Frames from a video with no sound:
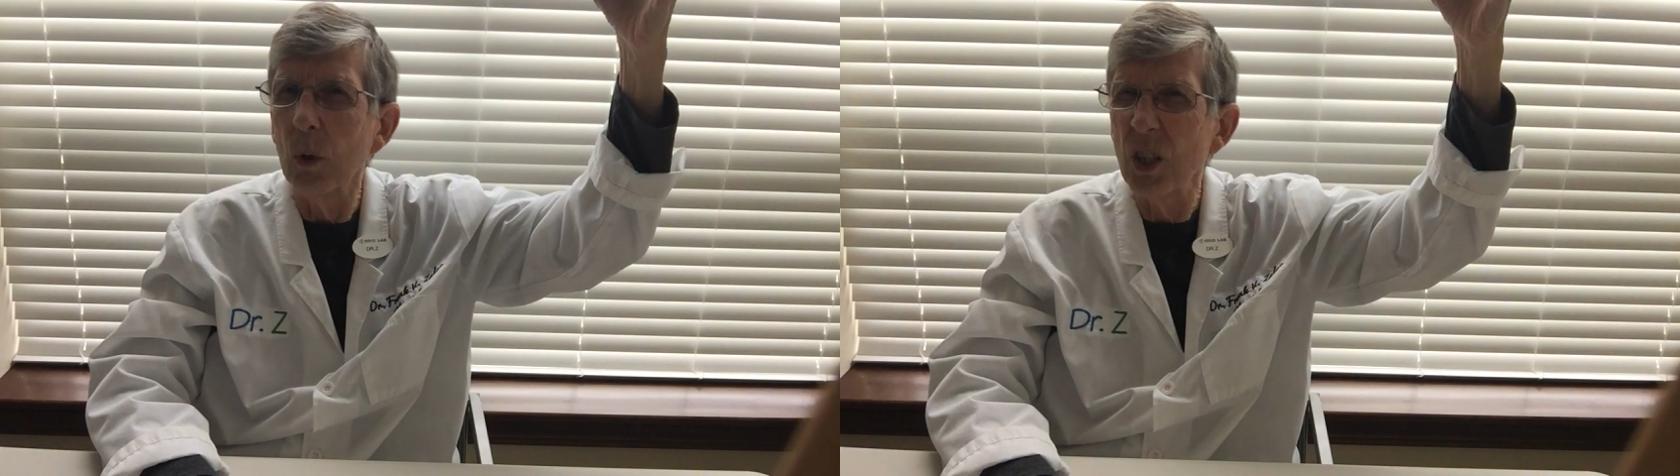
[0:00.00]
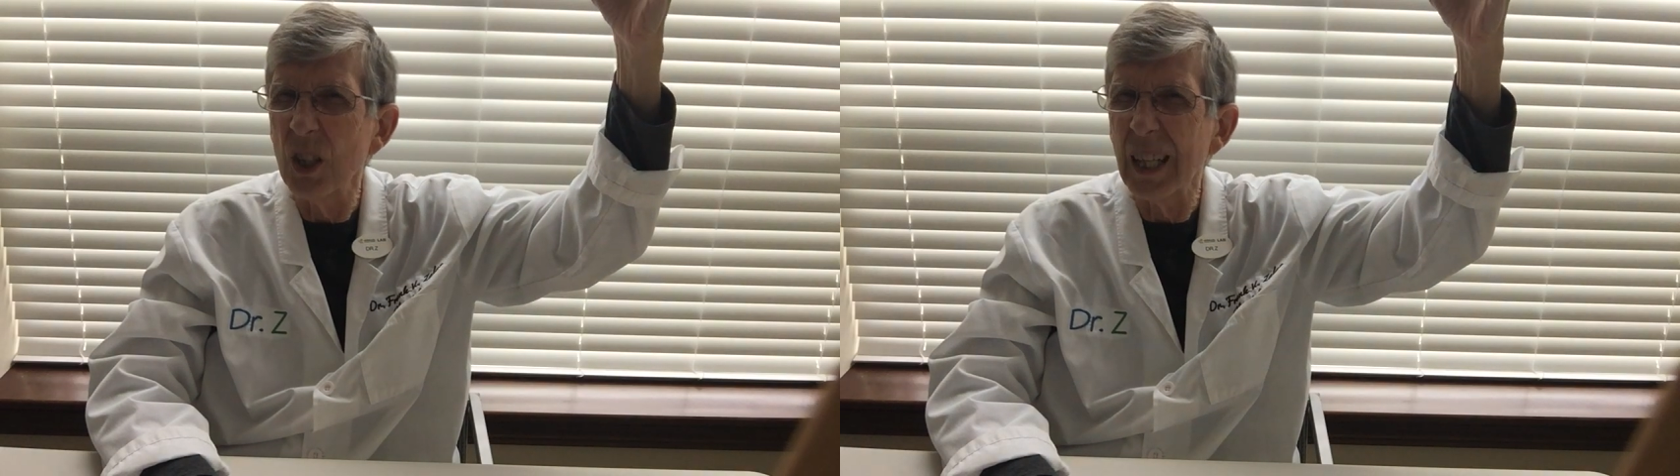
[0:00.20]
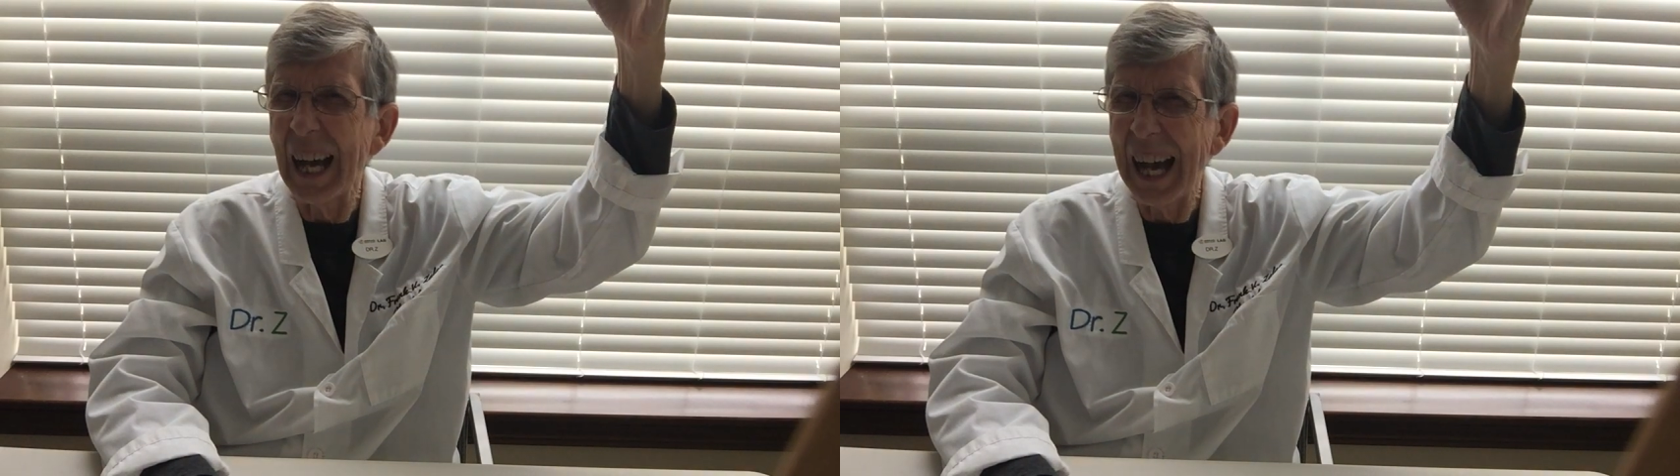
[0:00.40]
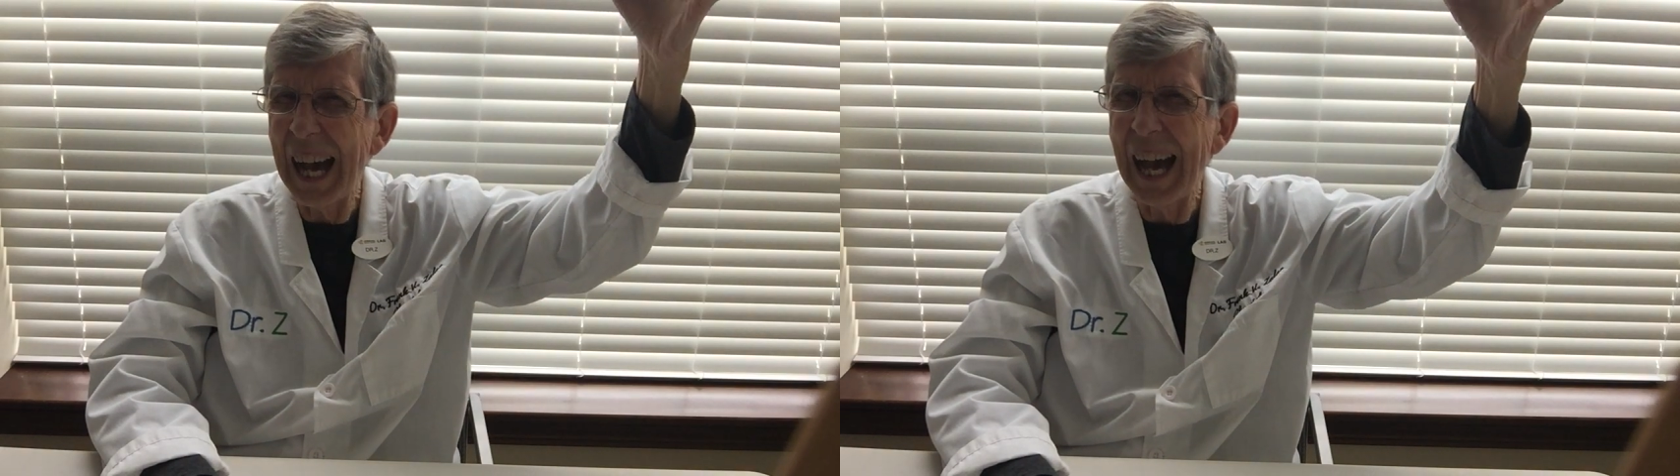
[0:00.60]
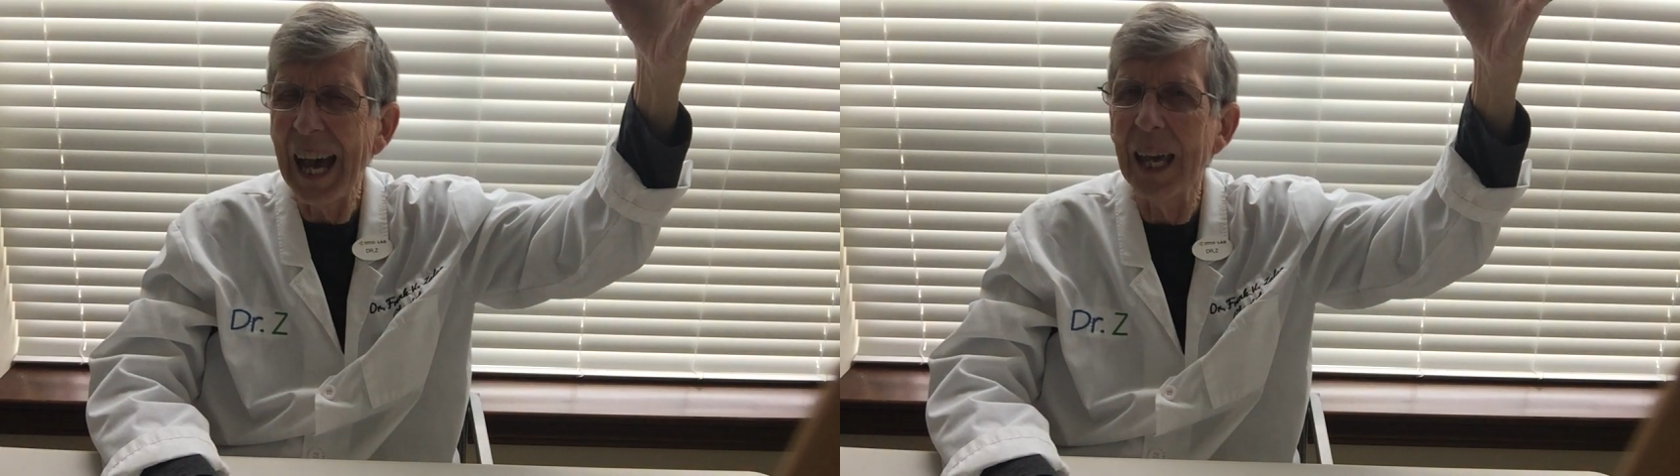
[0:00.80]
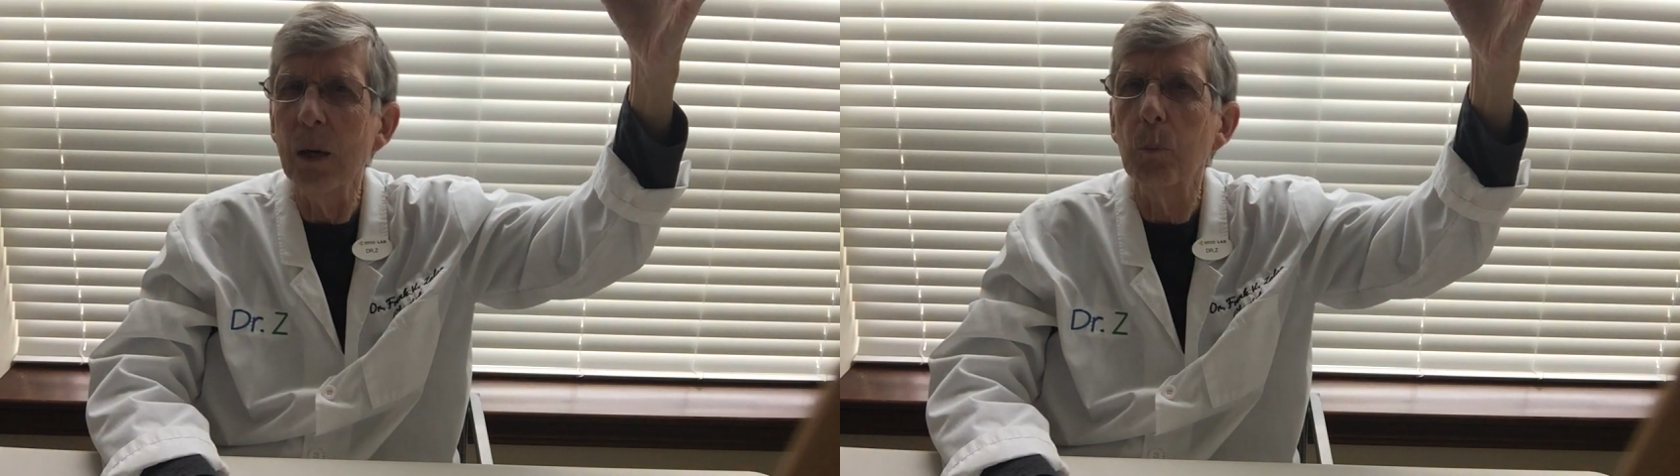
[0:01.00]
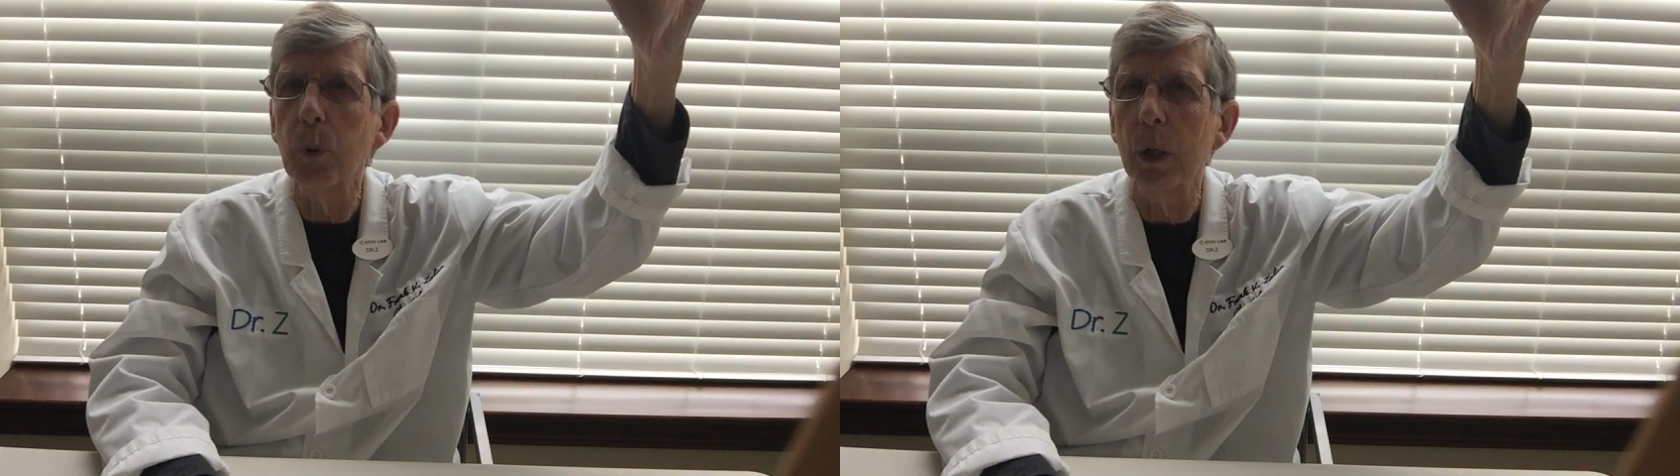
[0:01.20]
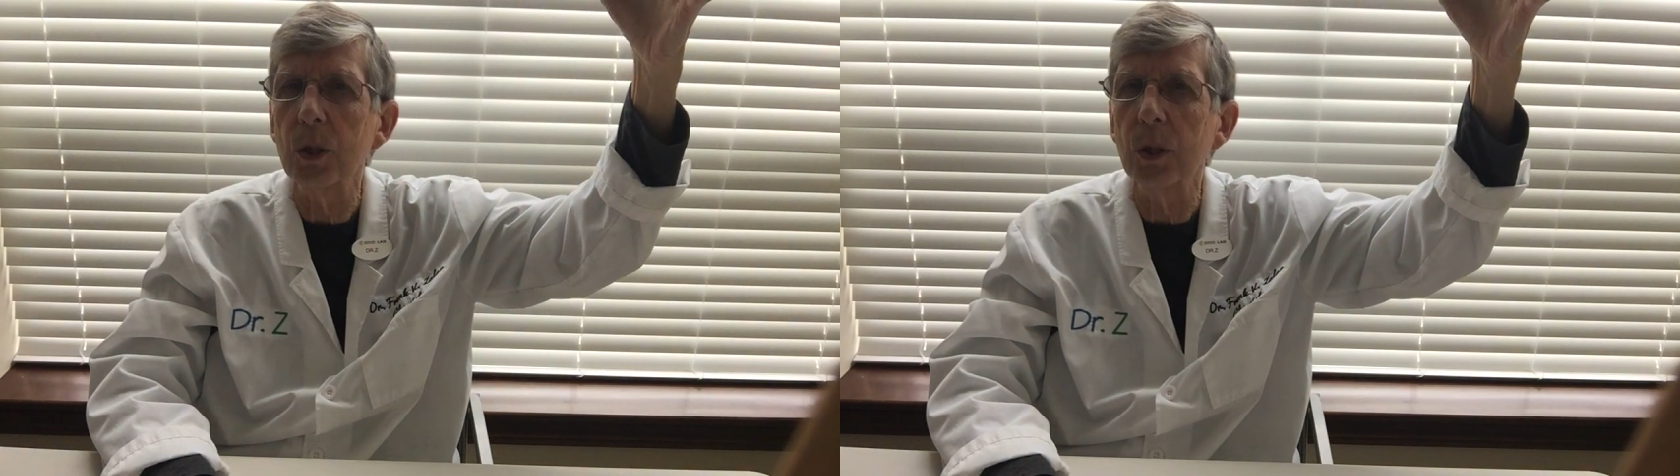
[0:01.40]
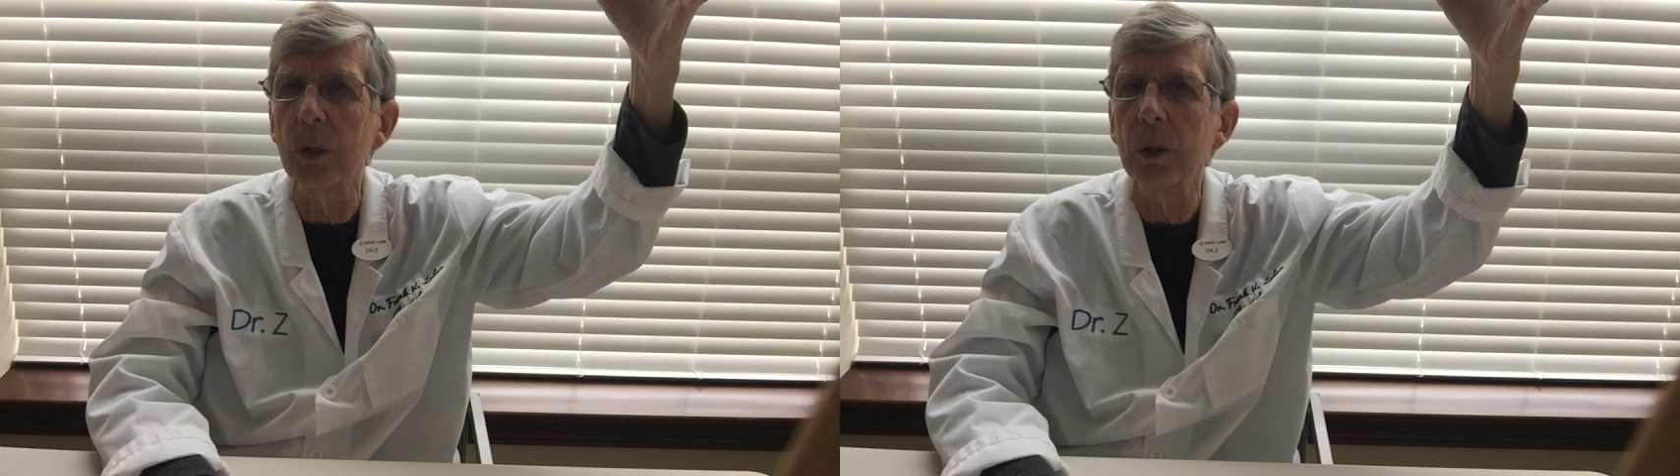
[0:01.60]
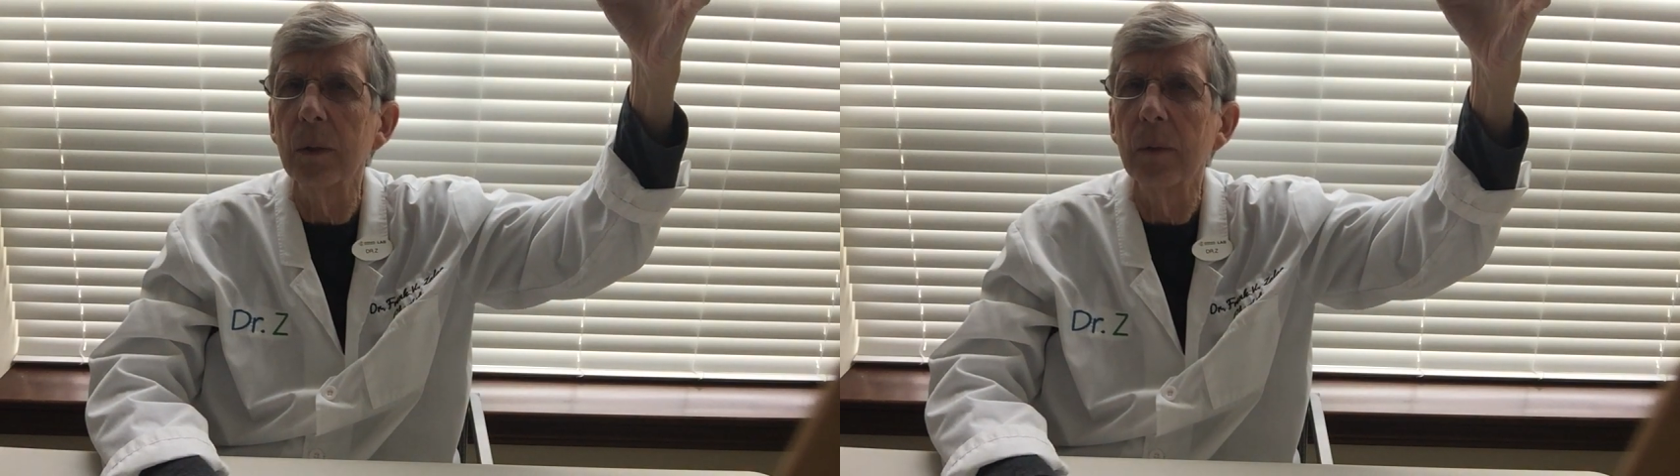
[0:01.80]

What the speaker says: which is high pressure,